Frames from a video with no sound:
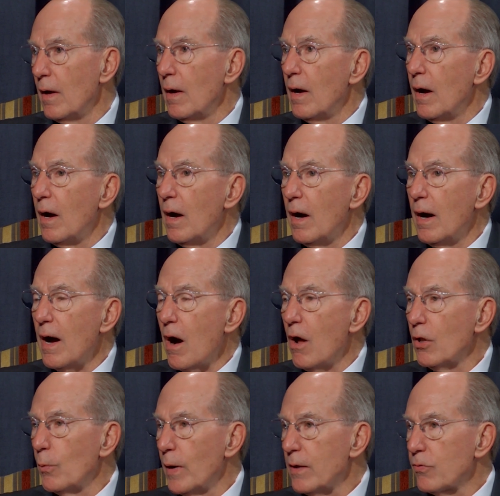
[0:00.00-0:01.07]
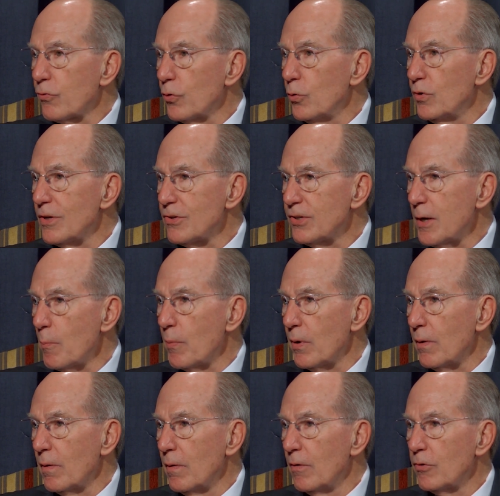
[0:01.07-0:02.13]
all the way through
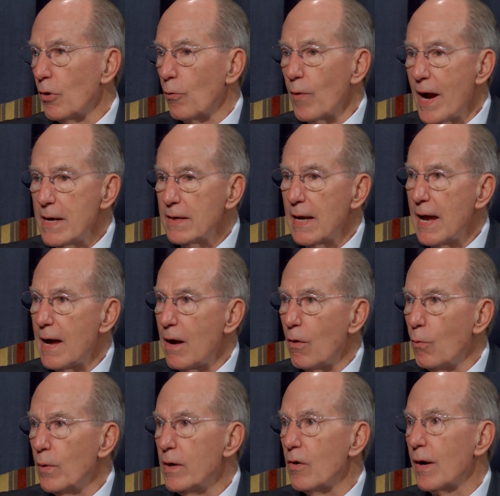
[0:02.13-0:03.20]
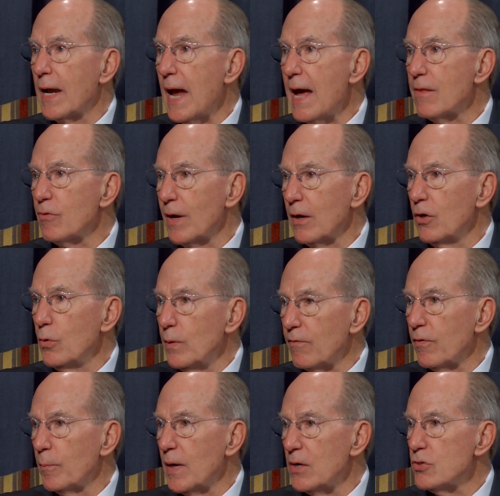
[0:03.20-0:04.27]
December. So right now we are gathering new
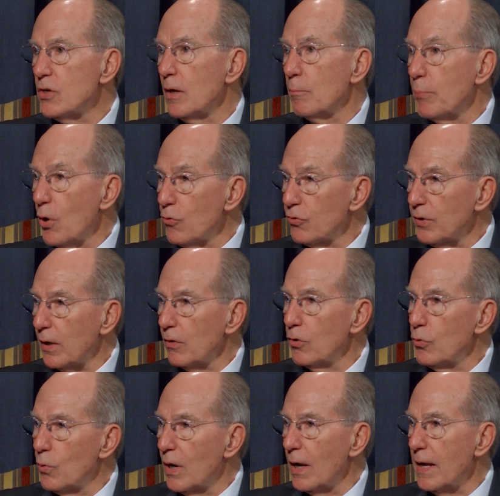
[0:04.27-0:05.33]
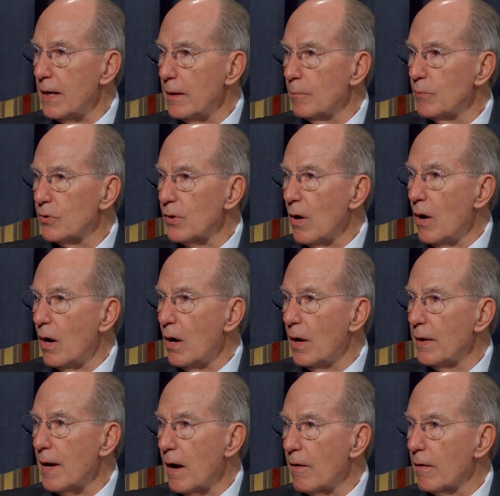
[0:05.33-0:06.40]
information and posting new claims
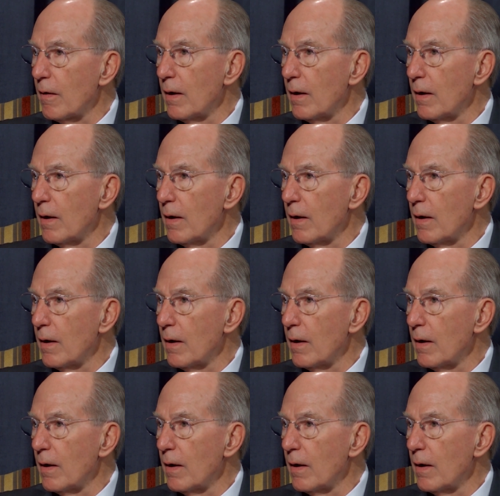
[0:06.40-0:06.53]
on our